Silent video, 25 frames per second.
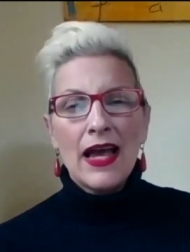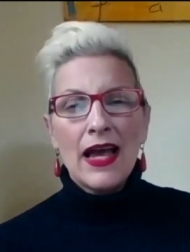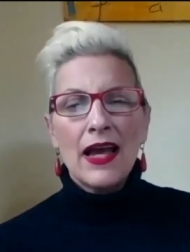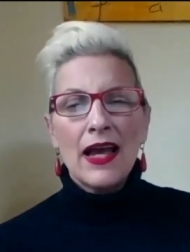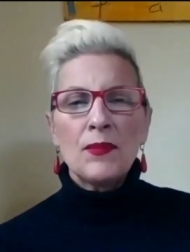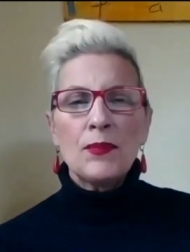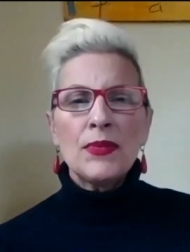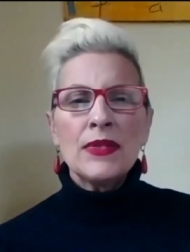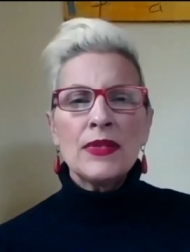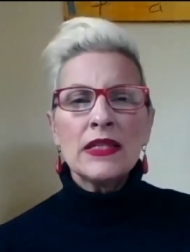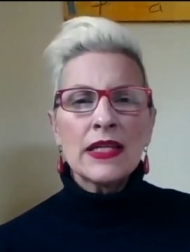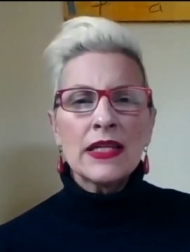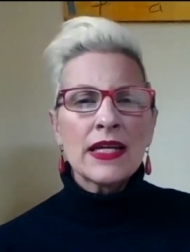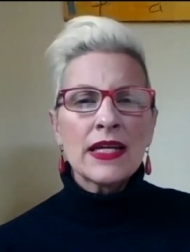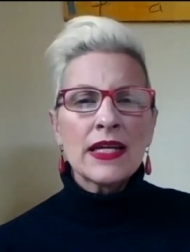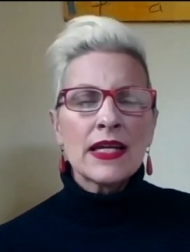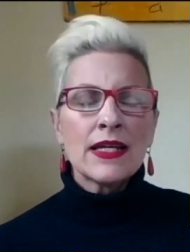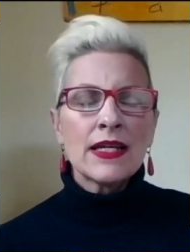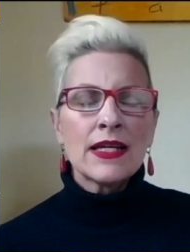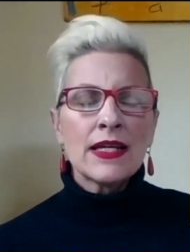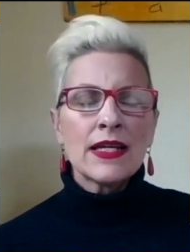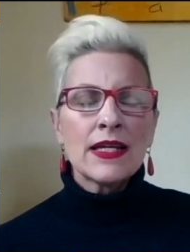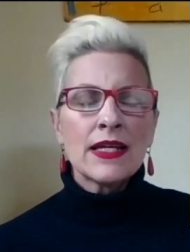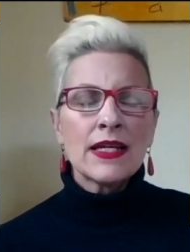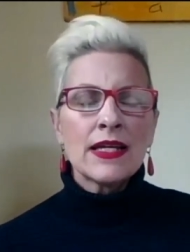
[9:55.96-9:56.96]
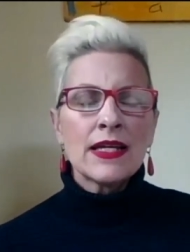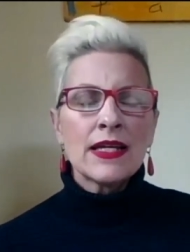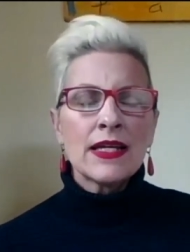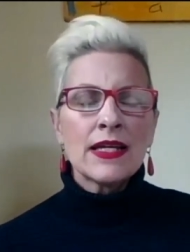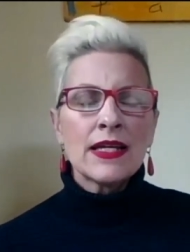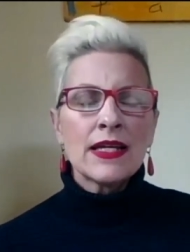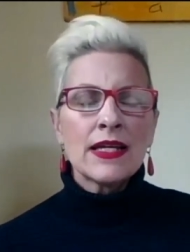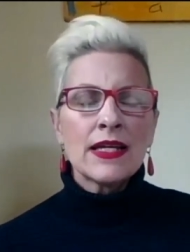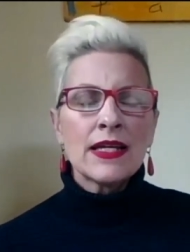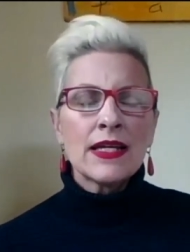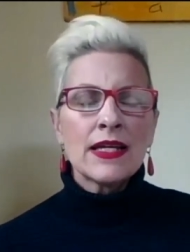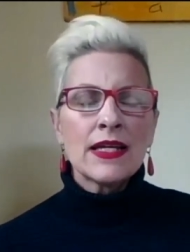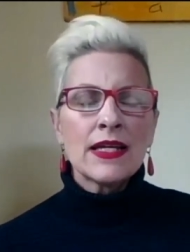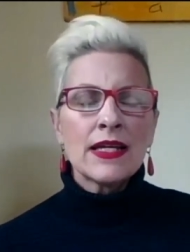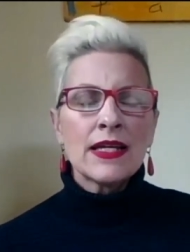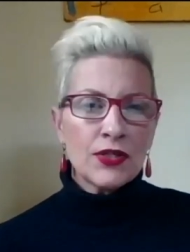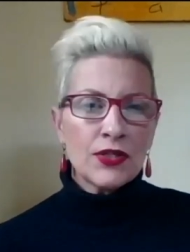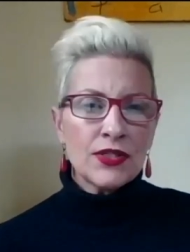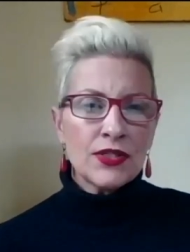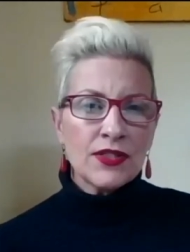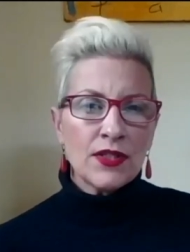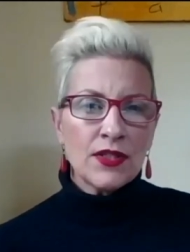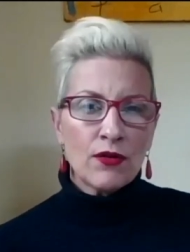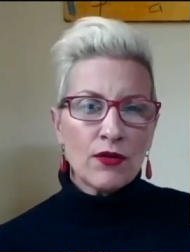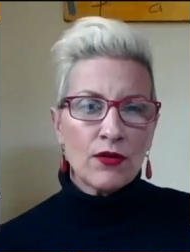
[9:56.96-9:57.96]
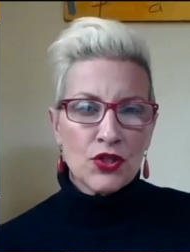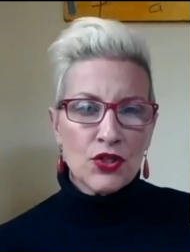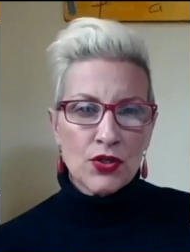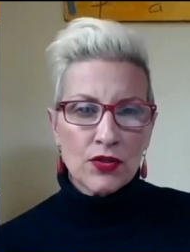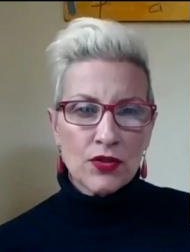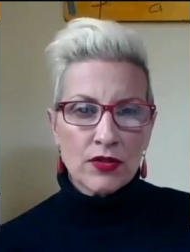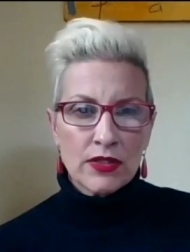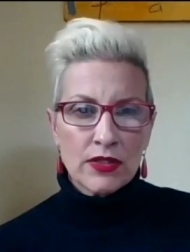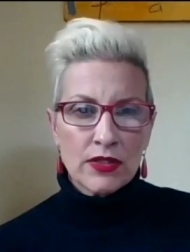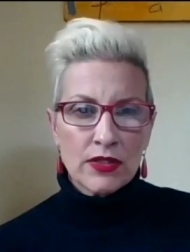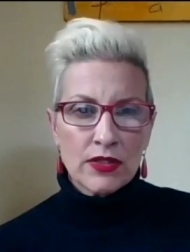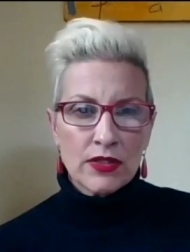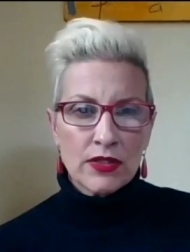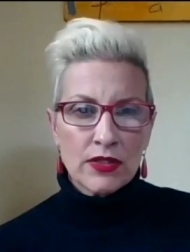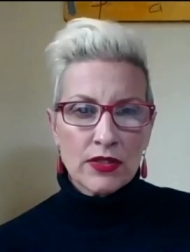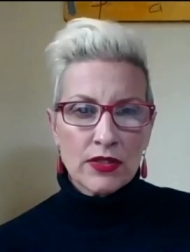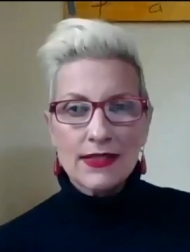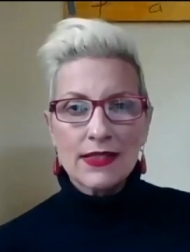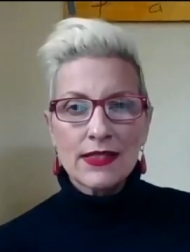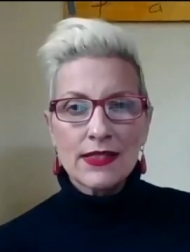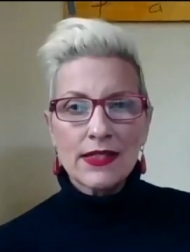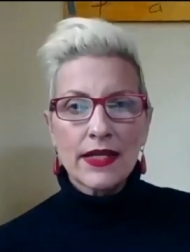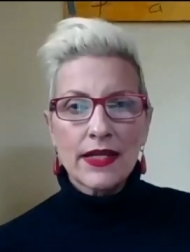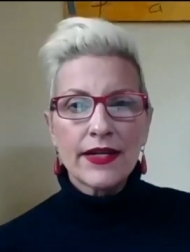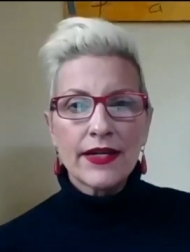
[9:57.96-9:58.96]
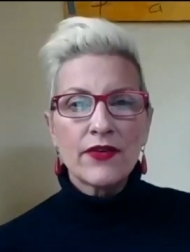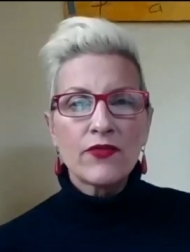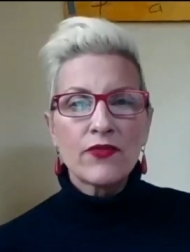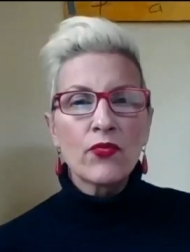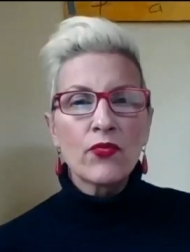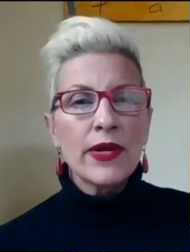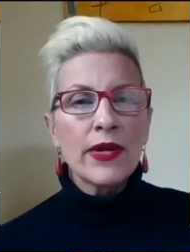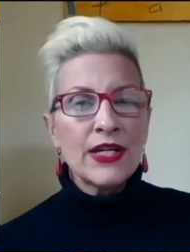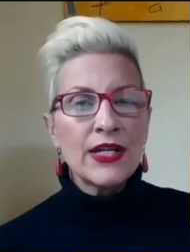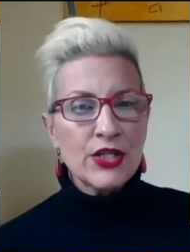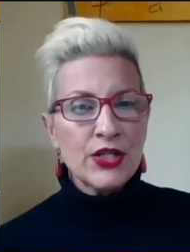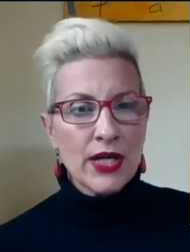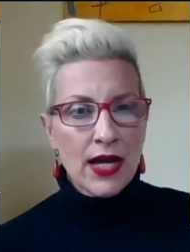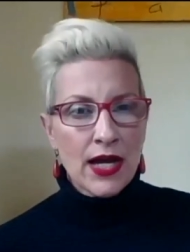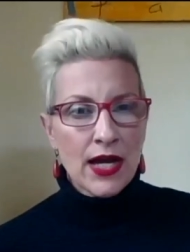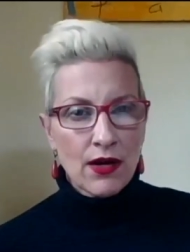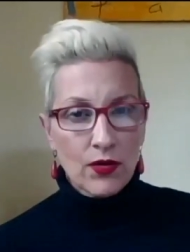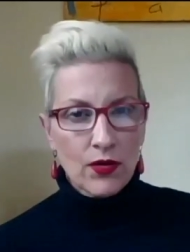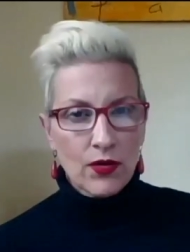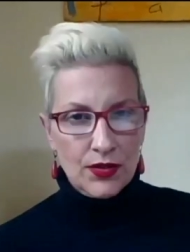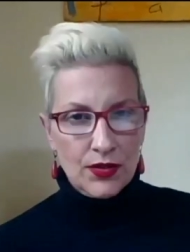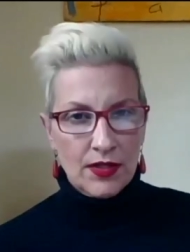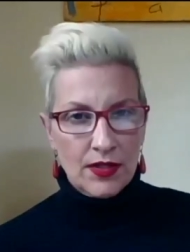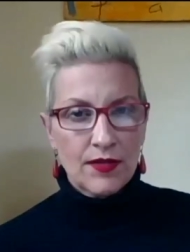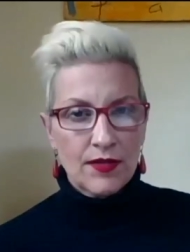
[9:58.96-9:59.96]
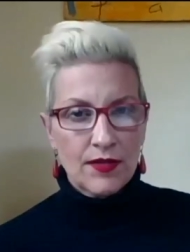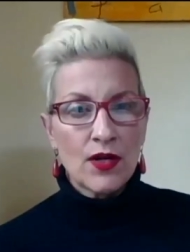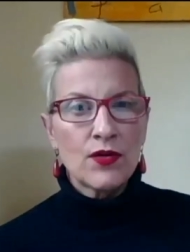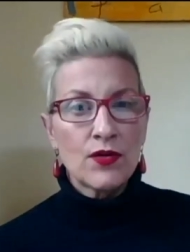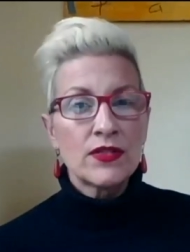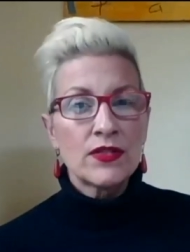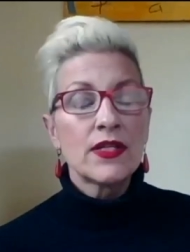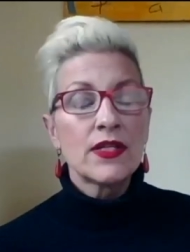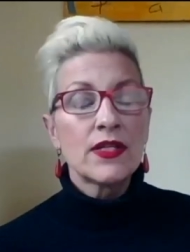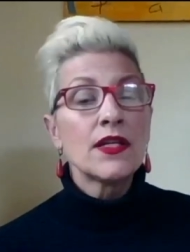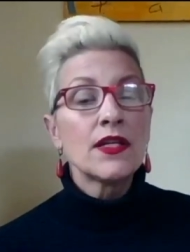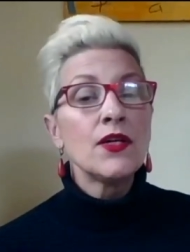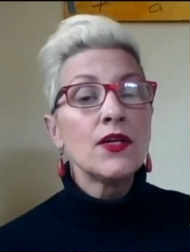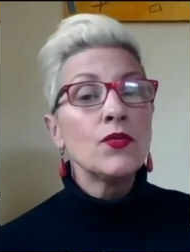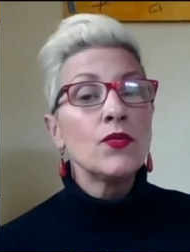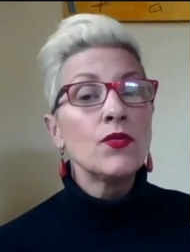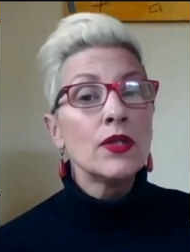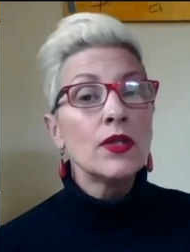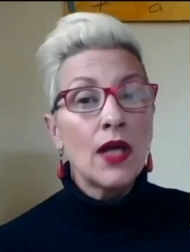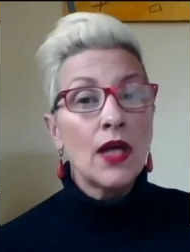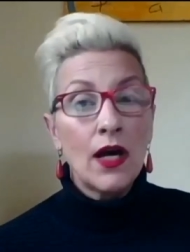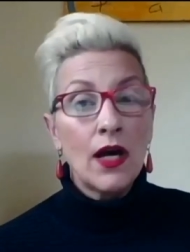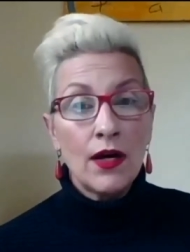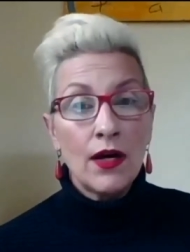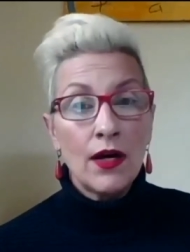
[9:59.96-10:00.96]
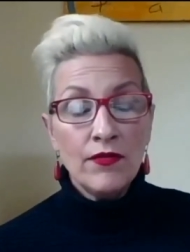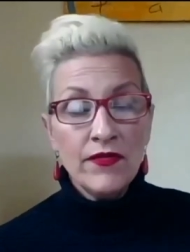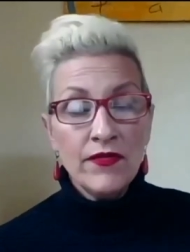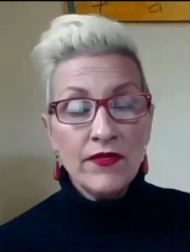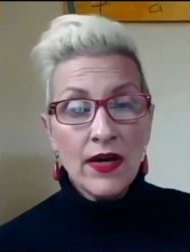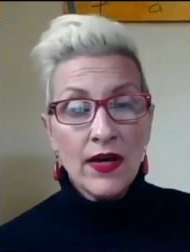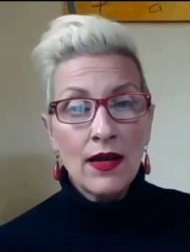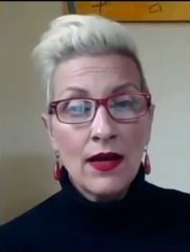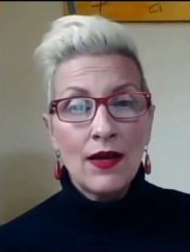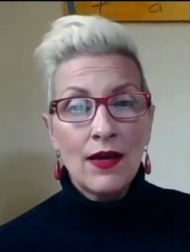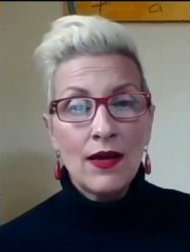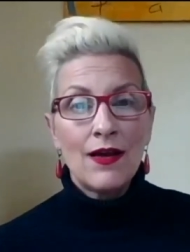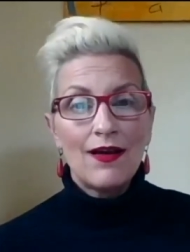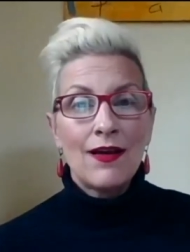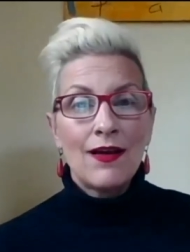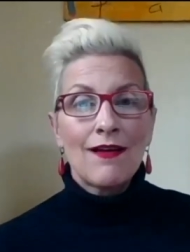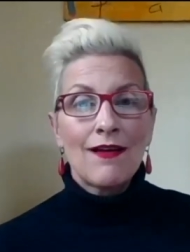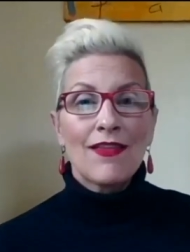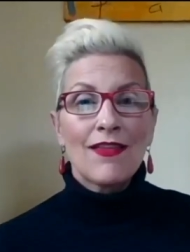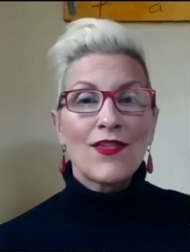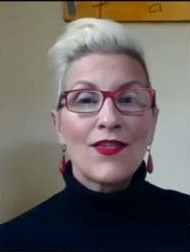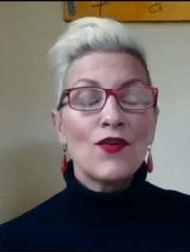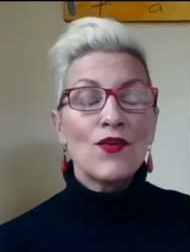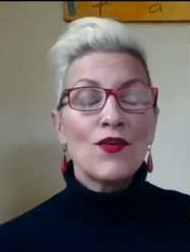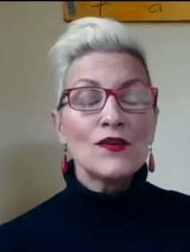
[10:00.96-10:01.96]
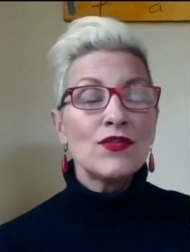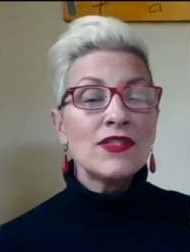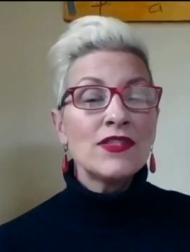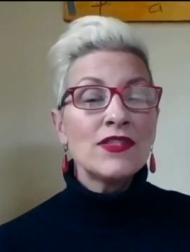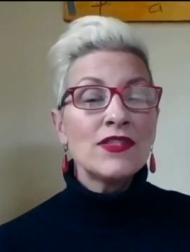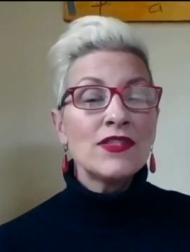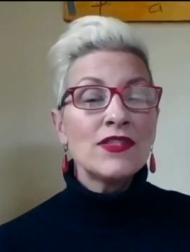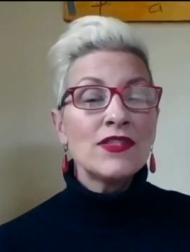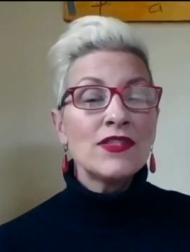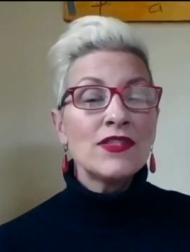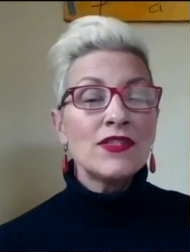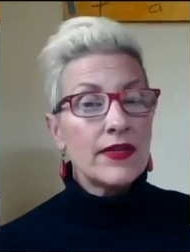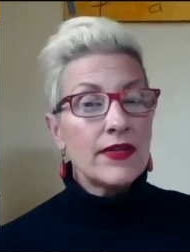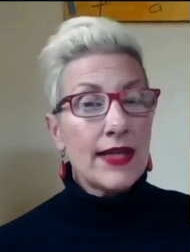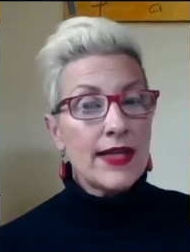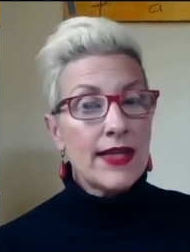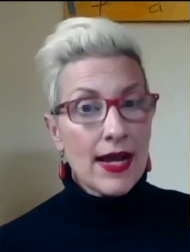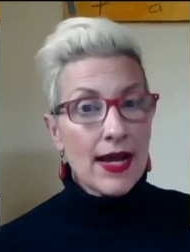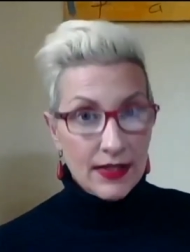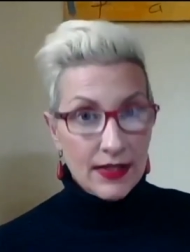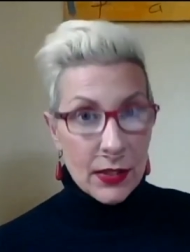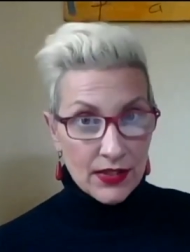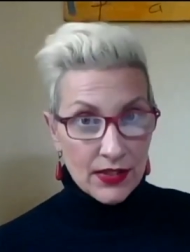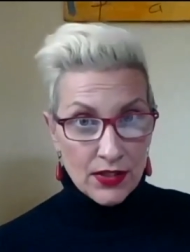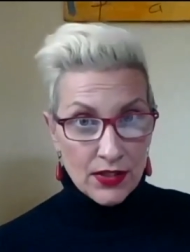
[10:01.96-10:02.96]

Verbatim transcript: And please, even though we're social distancing, reach out to those that you love, those that you live